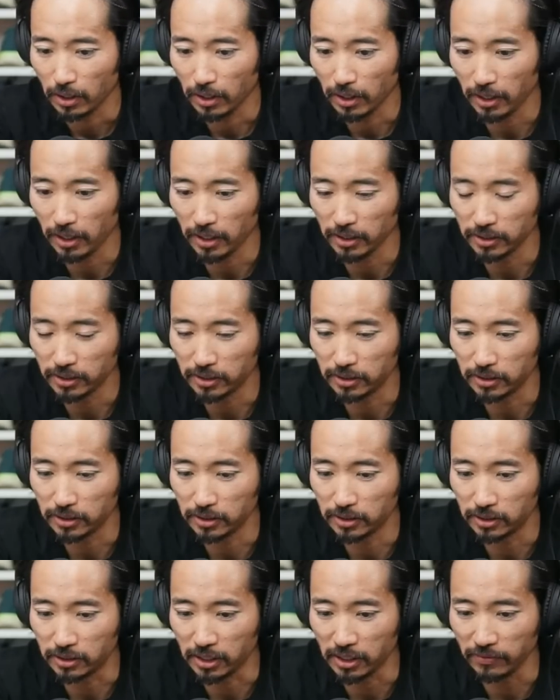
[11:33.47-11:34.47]
And
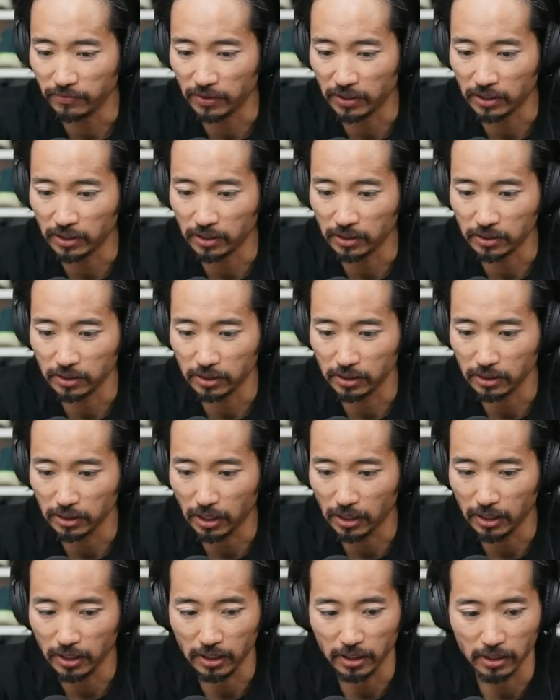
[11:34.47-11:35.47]
Stephen
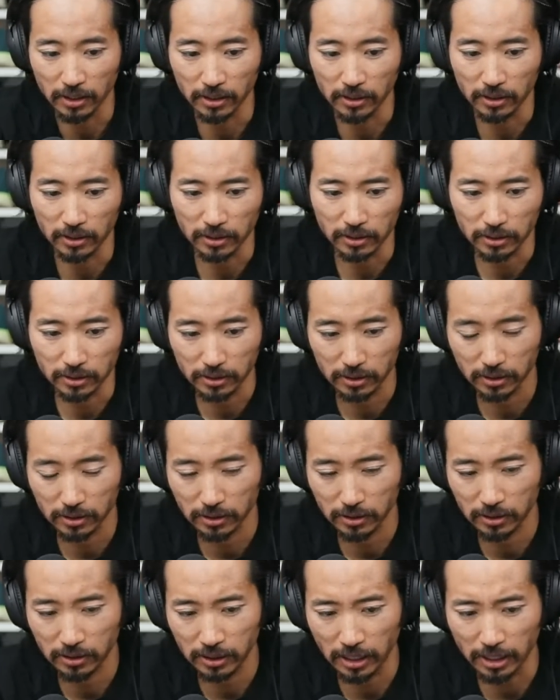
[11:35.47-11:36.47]
uh,
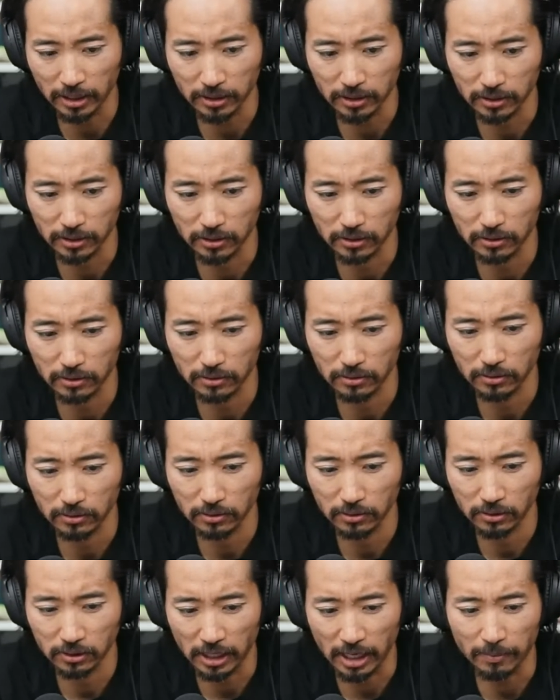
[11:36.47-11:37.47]

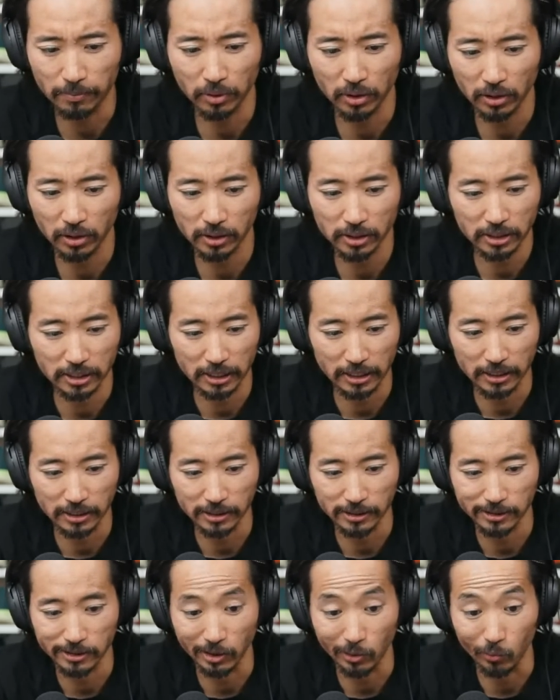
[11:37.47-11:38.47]
Saplar
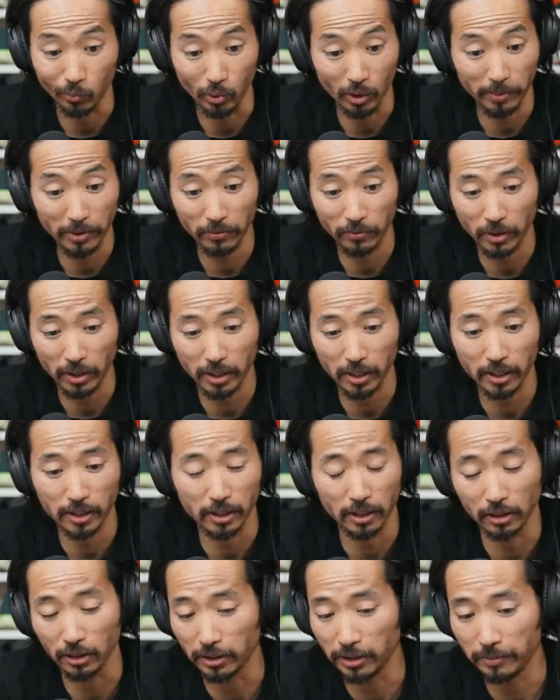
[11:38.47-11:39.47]
says, We'll be running
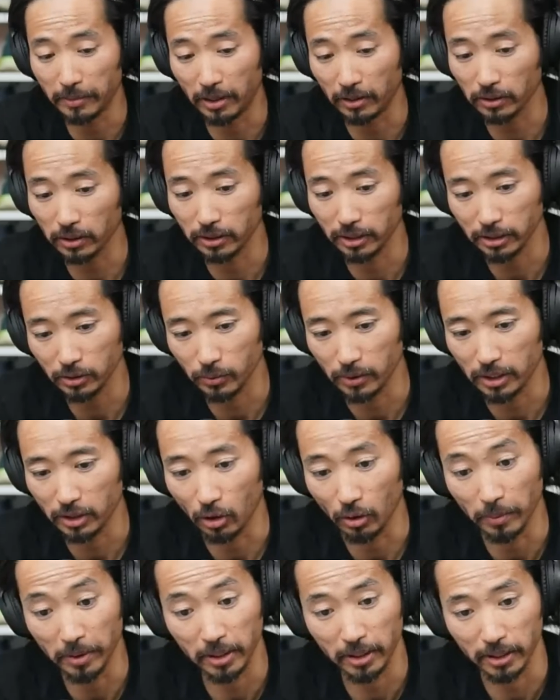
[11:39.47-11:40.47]
the London Marathon next week,
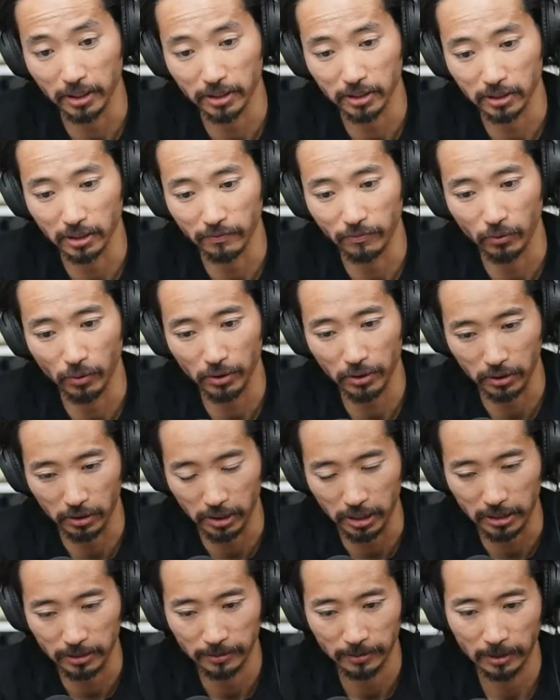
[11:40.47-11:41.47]
hoping to get a sub
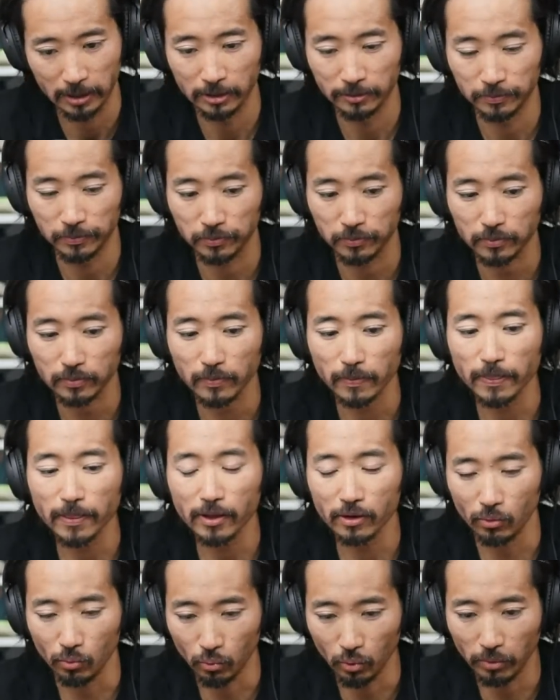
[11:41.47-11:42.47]
430.
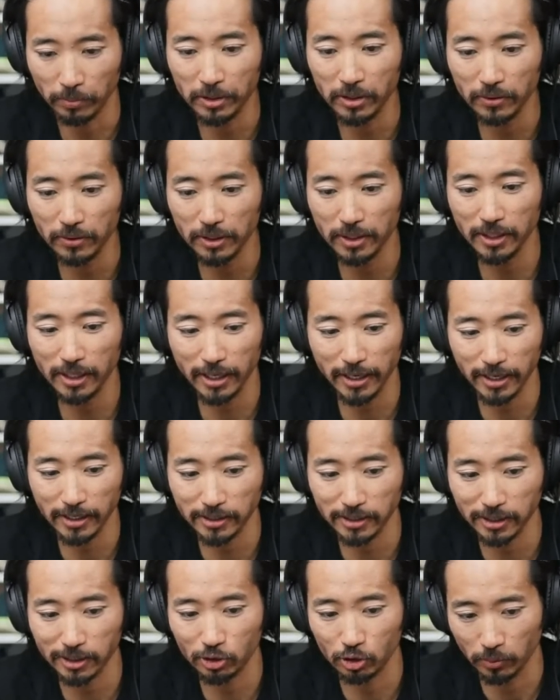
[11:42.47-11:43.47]
And we'll be using the
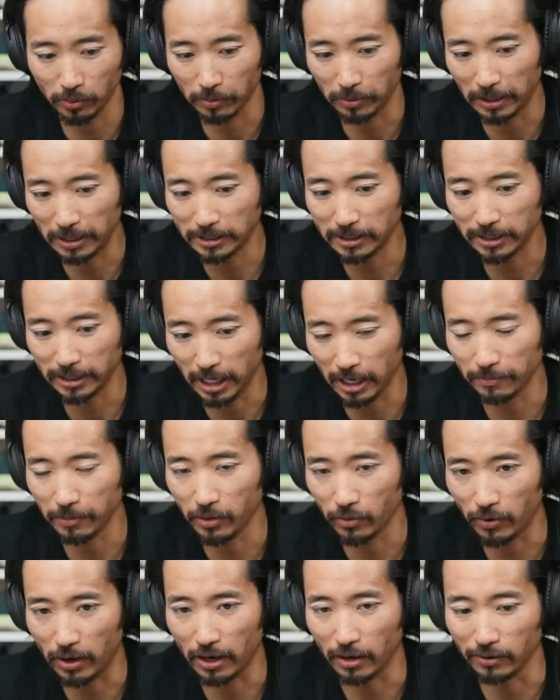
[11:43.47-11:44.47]
ASIC Blast to get me
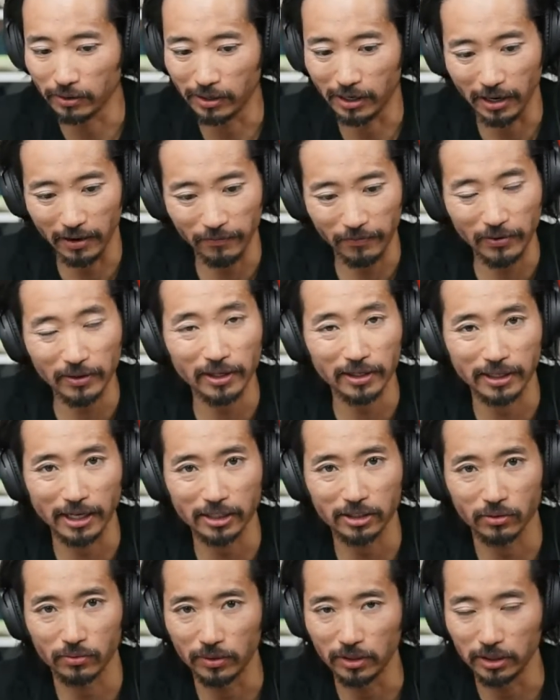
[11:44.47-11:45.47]
around. I feel like
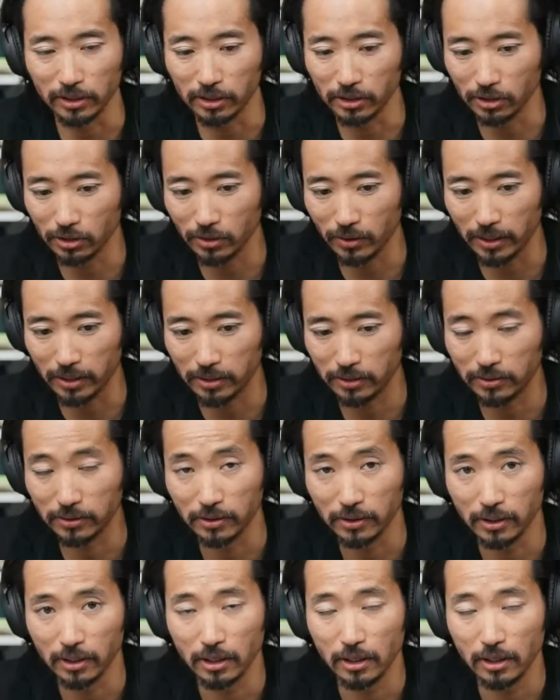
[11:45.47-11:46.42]
that's a really good choice.